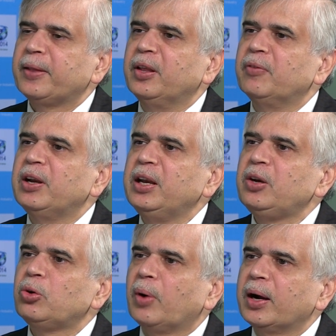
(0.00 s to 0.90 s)
They will
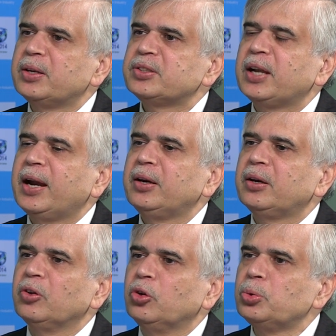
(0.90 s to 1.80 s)
need to understand,
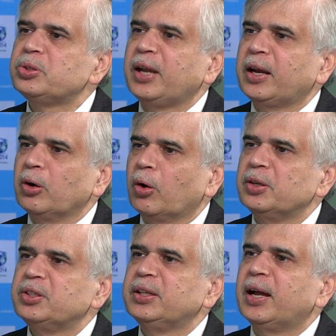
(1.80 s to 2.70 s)
use
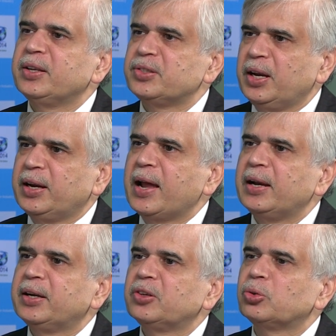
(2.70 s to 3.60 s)
technology, that is data analytics,